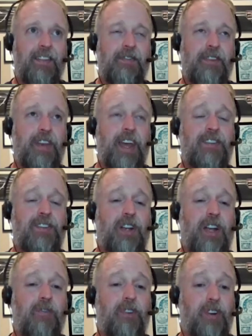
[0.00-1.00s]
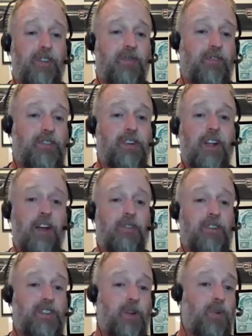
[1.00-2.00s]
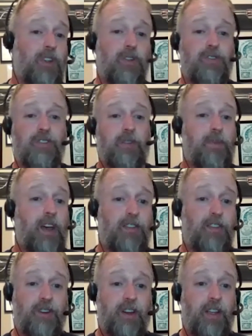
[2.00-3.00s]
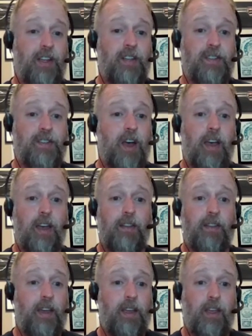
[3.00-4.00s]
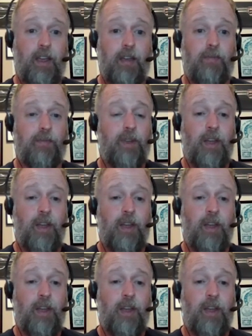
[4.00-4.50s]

the neck circumference that we're usually measuring is not like a